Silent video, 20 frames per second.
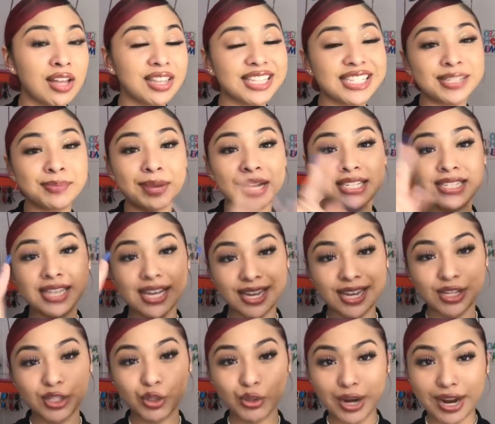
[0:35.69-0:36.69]
This is my
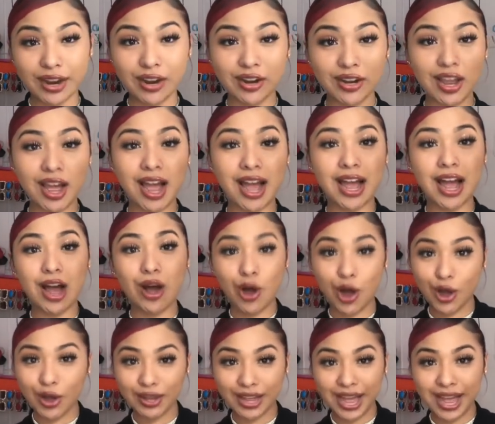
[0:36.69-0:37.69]
second try on
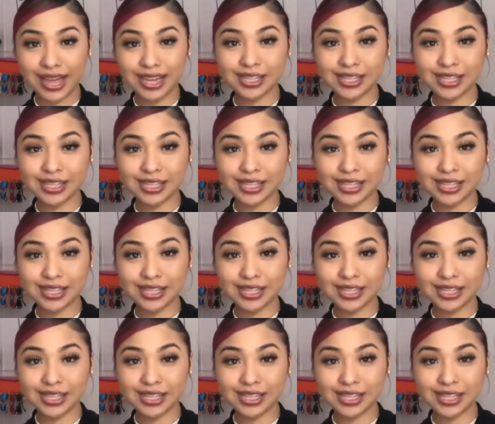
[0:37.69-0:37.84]
haul, guys.